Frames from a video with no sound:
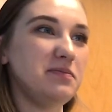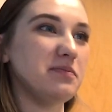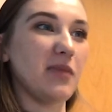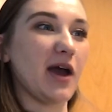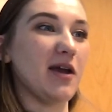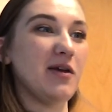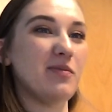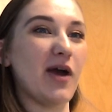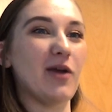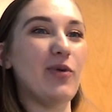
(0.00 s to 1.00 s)
my
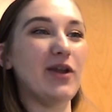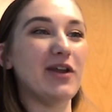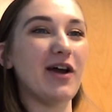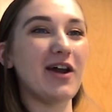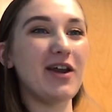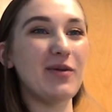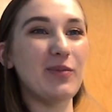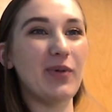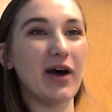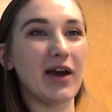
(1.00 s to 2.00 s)
opinion on it,
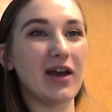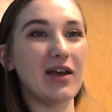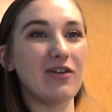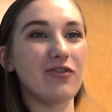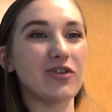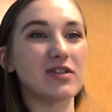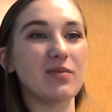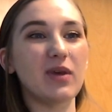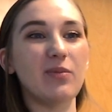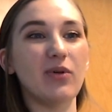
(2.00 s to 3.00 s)
but for some
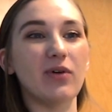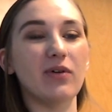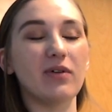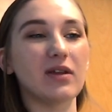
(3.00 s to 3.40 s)
people